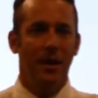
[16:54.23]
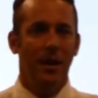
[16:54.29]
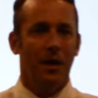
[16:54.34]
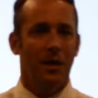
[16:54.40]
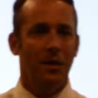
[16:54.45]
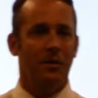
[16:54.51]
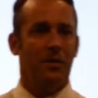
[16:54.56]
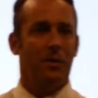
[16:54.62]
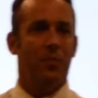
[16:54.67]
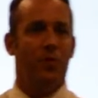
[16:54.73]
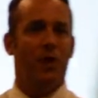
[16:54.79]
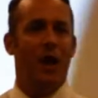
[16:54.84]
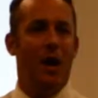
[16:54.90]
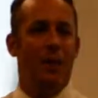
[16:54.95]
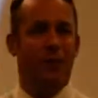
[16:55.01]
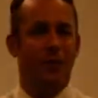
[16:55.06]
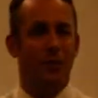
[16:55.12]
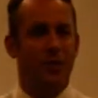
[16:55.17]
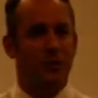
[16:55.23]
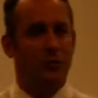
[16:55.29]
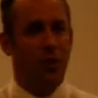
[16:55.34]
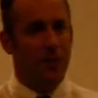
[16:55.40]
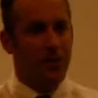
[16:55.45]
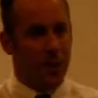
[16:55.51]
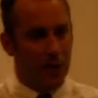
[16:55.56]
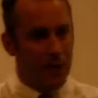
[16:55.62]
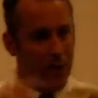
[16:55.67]
Because the problem is
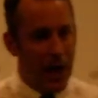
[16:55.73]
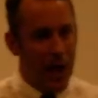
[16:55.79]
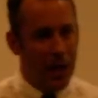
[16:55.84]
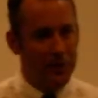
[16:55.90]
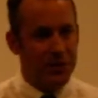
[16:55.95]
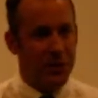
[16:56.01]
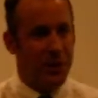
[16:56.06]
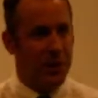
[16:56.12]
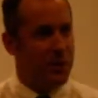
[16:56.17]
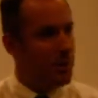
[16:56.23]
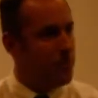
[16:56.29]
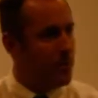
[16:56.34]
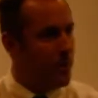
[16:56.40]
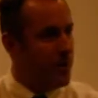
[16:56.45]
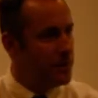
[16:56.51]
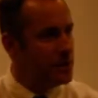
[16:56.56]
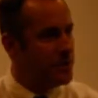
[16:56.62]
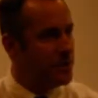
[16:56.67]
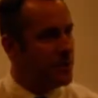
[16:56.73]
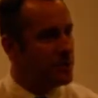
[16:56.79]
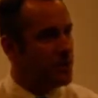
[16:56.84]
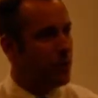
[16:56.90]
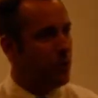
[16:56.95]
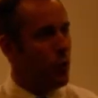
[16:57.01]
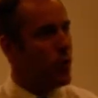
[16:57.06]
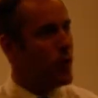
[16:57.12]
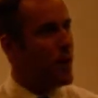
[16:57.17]
with our logic and the principles,
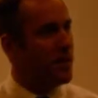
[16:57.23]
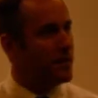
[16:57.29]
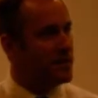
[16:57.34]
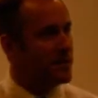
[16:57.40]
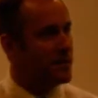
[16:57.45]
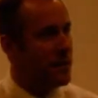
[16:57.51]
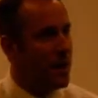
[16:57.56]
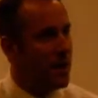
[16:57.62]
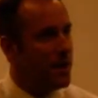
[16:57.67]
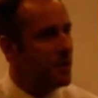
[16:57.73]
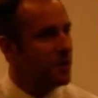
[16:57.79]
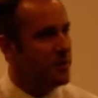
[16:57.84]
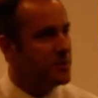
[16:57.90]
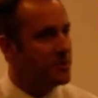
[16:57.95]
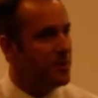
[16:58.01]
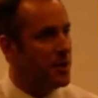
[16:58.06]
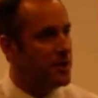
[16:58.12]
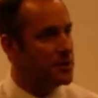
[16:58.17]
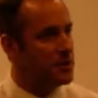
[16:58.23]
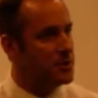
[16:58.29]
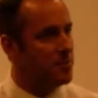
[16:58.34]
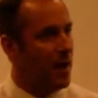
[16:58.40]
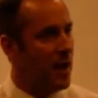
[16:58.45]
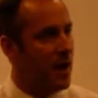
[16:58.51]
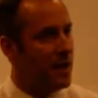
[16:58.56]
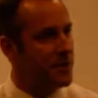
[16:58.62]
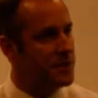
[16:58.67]
if we're not studying them as much as
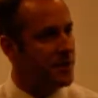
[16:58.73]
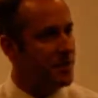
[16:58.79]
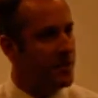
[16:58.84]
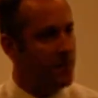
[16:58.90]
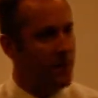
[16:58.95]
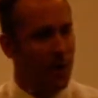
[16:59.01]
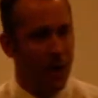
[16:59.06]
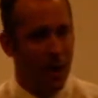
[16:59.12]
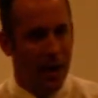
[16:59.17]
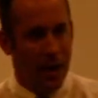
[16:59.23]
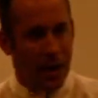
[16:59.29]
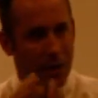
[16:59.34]
possible,